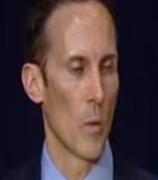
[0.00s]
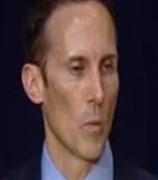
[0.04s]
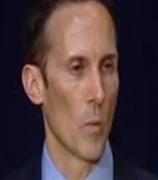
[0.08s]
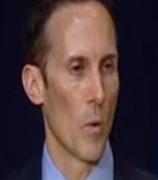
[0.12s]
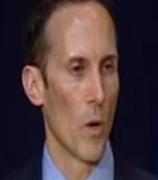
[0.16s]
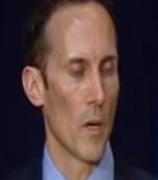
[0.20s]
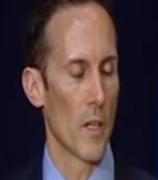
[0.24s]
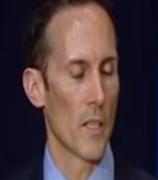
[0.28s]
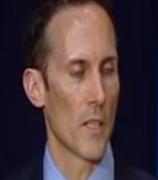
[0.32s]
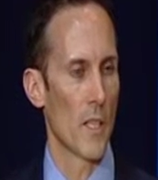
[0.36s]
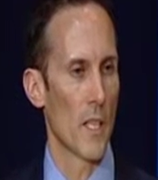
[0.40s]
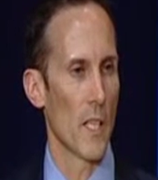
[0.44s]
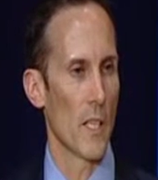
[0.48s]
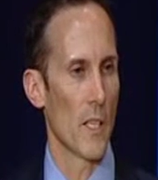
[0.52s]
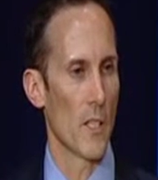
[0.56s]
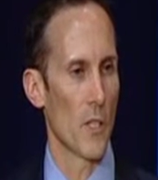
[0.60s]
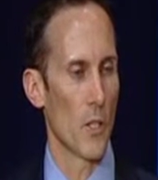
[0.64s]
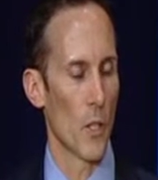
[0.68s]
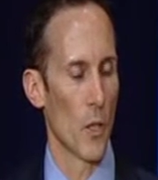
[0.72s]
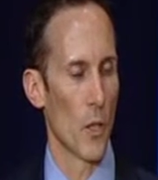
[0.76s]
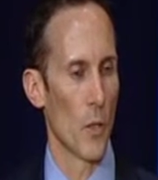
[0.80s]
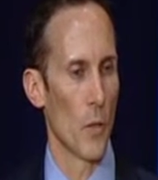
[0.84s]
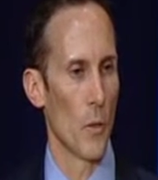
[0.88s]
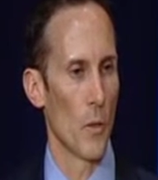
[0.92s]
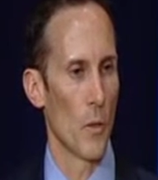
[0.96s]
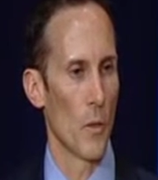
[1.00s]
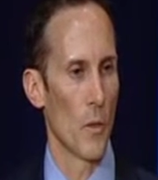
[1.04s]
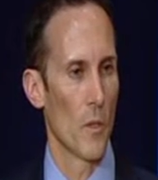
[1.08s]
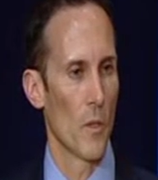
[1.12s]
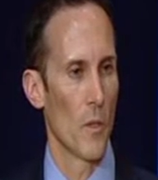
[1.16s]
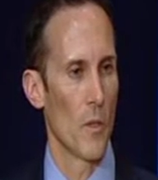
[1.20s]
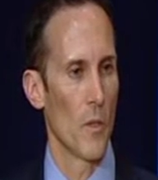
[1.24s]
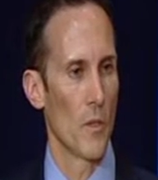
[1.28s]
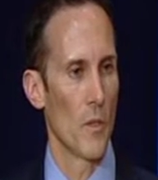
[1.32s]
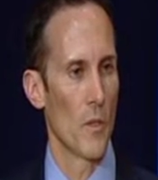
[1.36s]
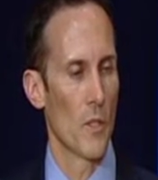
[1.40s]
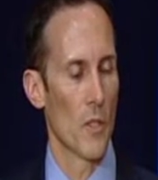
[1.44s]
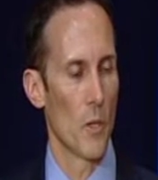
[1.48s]
What does this do
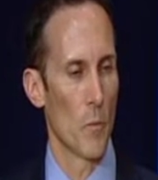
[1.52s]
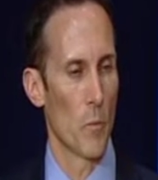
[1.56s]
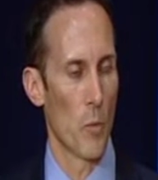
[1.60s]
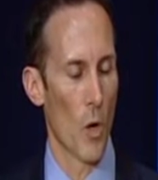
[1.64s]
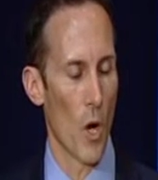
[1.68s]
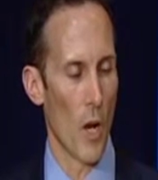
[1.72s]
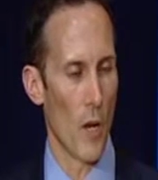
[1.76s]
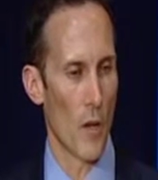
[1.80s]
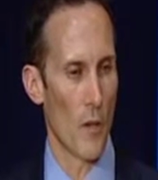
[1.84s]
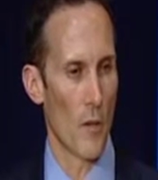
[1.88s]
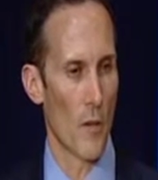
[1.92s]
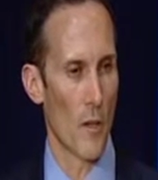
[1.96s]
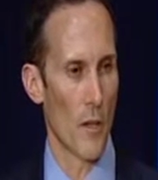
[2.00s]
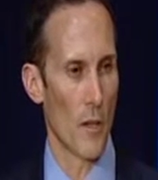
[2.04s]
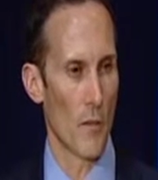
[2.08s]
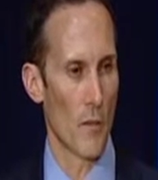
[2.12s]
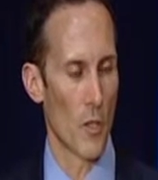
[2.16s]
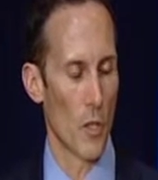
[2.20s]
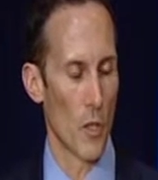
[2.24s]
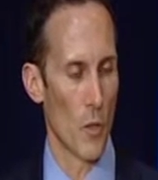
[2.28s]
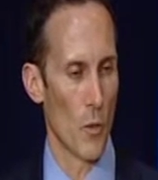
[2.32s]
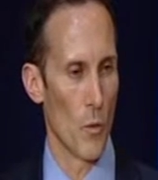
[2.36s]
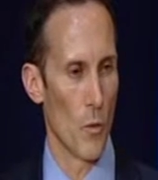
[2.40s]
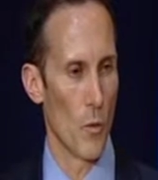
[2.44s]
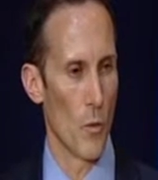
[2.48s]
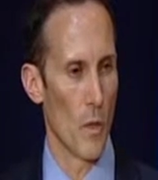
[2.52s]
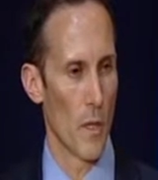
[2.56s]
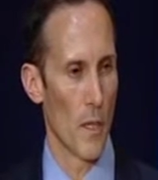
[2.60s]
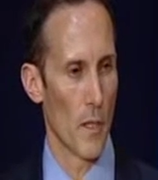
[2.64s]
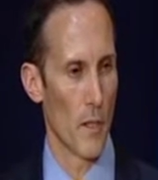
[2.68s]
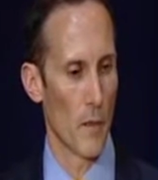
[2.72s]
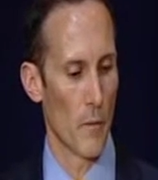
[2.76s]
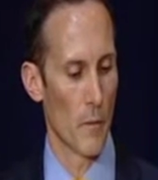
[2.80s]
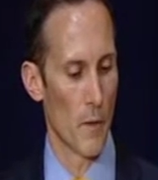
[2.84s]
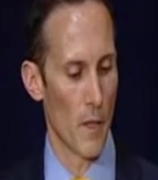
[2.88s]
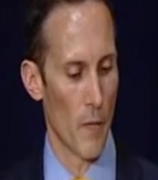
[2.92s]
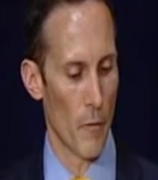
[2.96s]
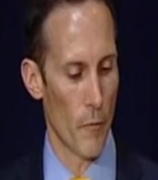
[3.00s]
to
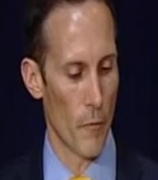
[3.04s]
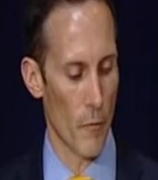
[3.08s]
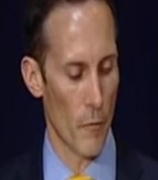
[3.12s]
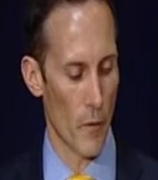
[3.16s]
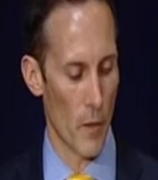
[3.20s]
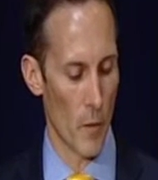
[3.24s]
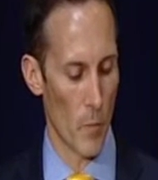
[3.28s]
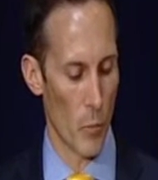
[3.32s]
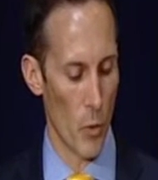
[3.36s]
the